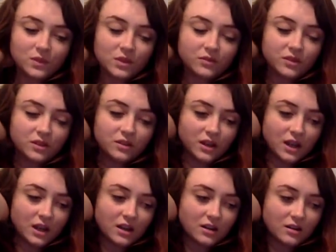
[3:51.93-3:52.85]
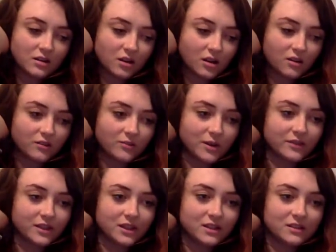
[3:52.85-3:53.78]
If you look at all of my
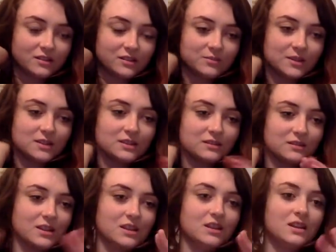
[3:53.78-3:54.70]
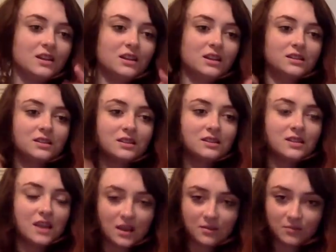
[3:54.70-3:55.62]
videos, basically it's the
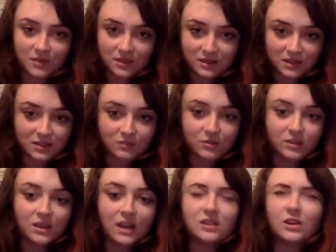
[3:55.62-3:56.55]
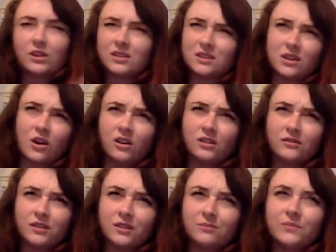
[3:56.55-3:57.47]
same consistent, well, not those, all of
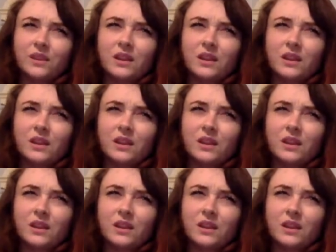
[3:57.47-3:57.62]
them.